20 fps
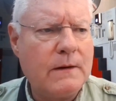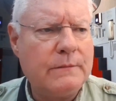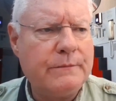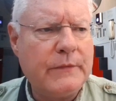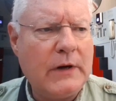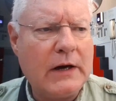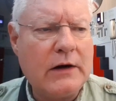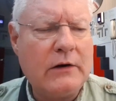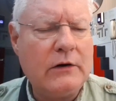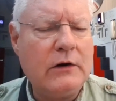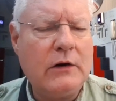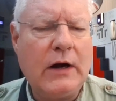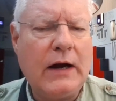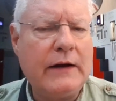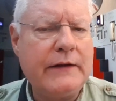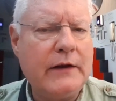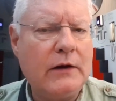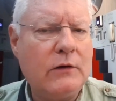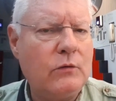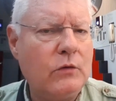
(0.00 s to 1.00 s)
don't know how
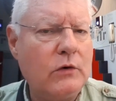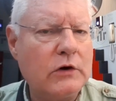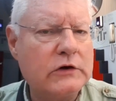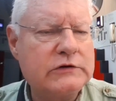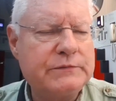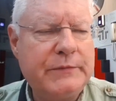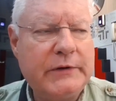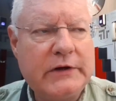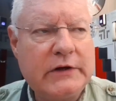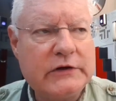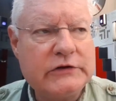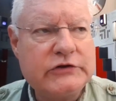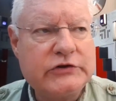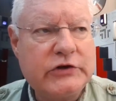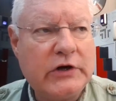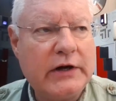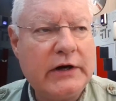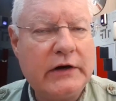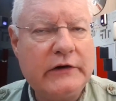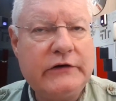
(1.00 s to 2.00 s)
that works, because
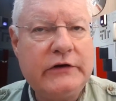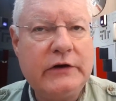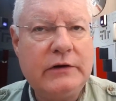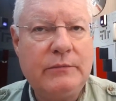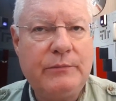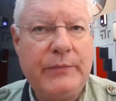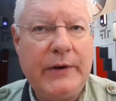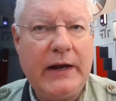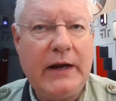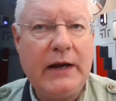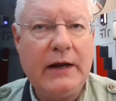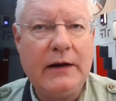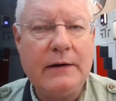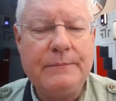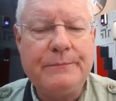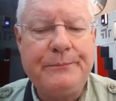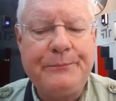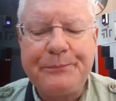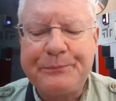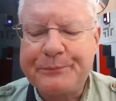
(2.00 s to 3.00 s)
China did ban
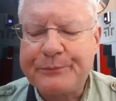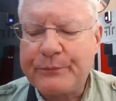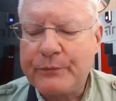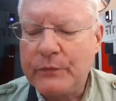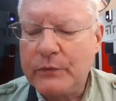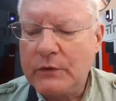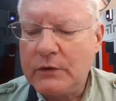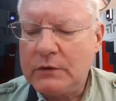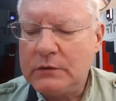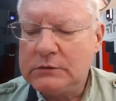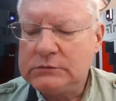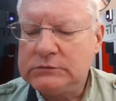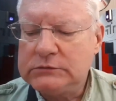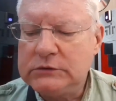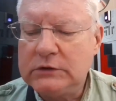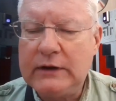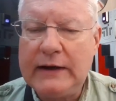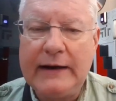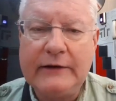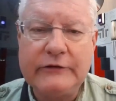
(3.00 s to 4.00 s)

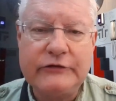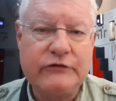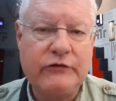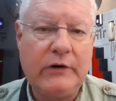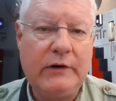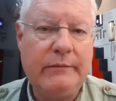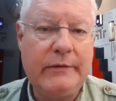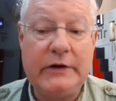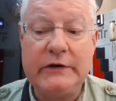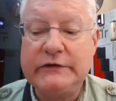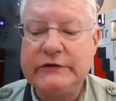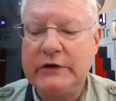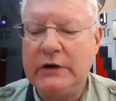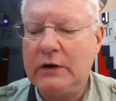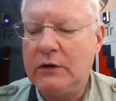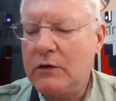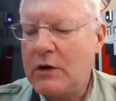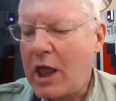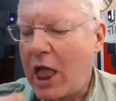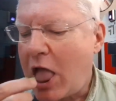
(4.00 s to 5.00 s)
live streaming,
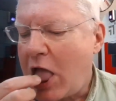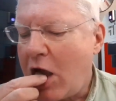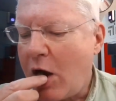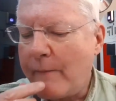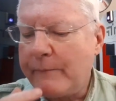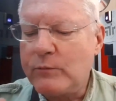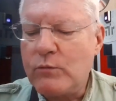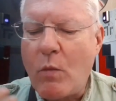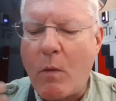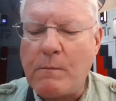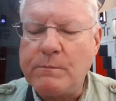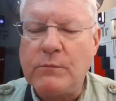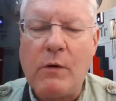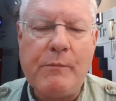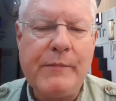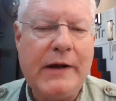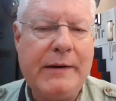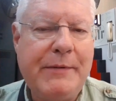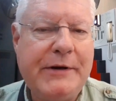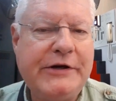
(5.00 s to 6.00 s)
so. But
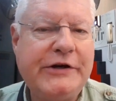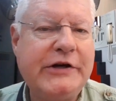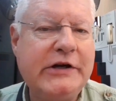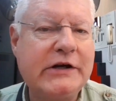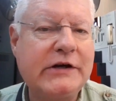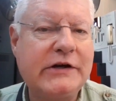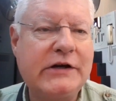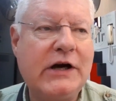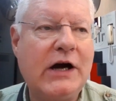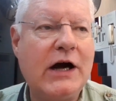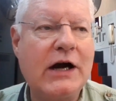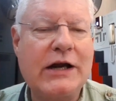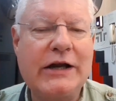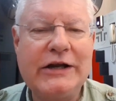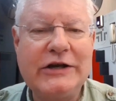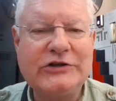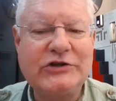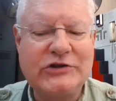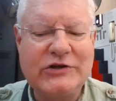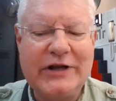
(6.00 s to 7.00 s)
maybe TikTok
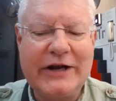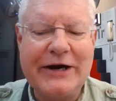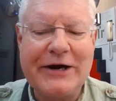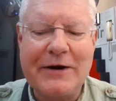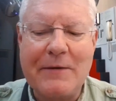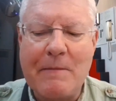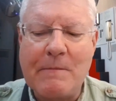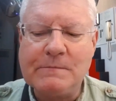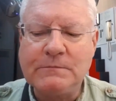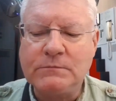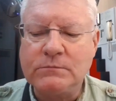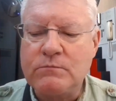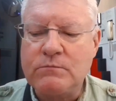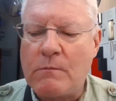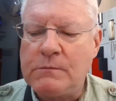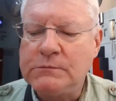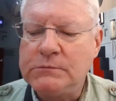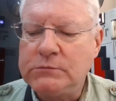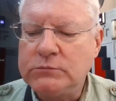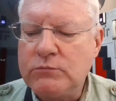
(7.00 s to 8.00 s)
is their
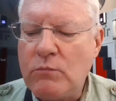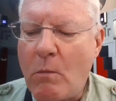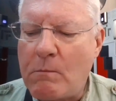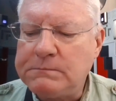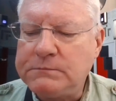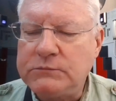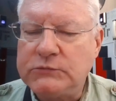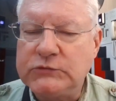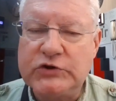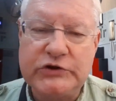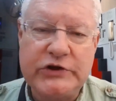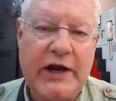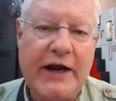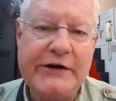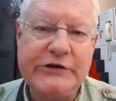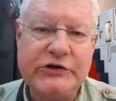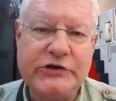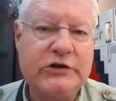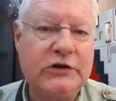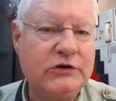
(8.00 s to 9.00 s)

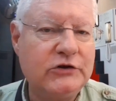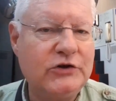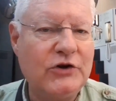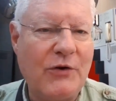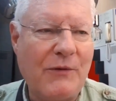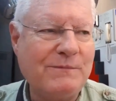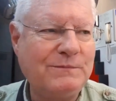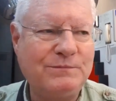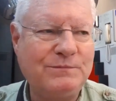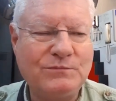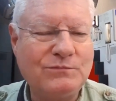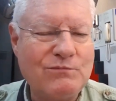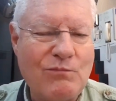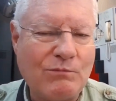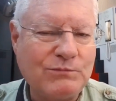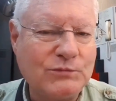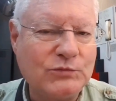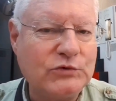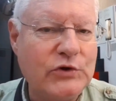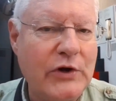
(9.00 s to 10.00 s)
sanctioned
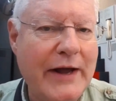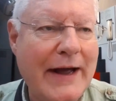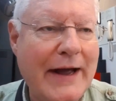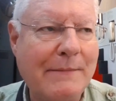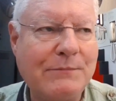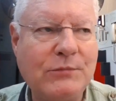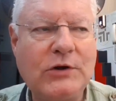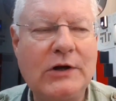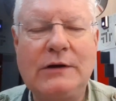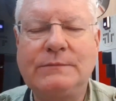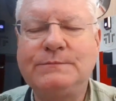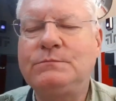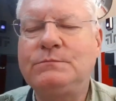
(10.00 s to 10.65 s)
app. Like,